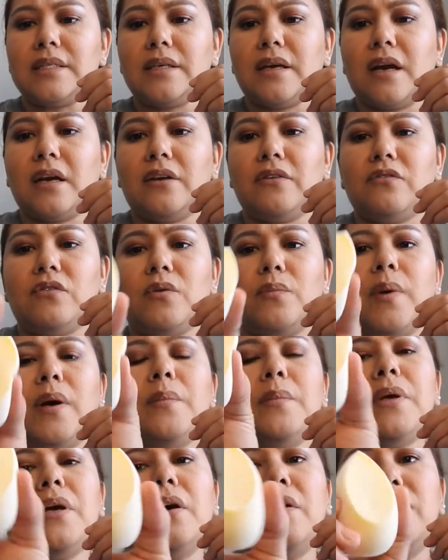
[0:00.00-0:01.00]
It kind of remind
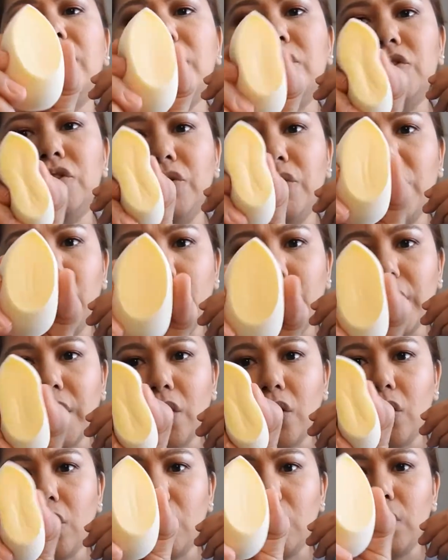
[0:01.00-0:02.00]
me of the Juno &
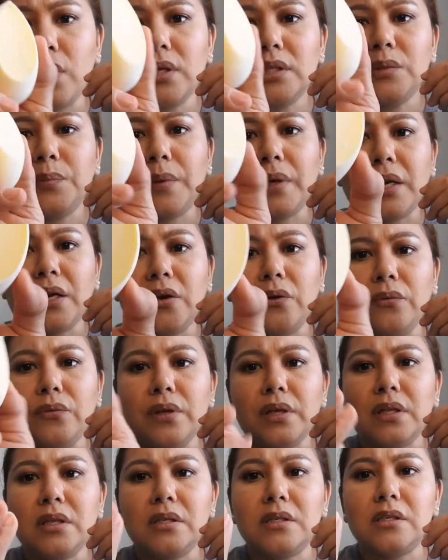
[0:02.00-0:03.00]
Co ones, but I don't
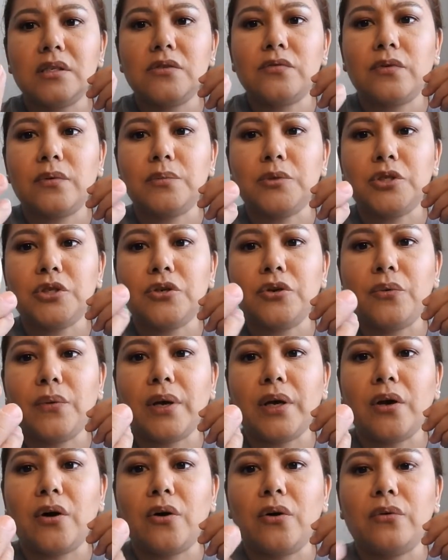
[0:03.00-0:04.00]
think this is from
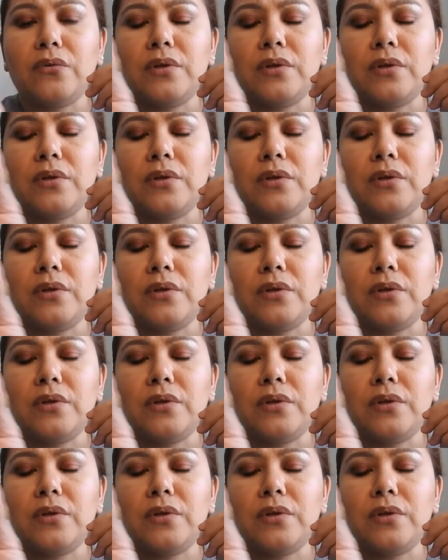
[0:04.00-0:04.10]
Juno & Co.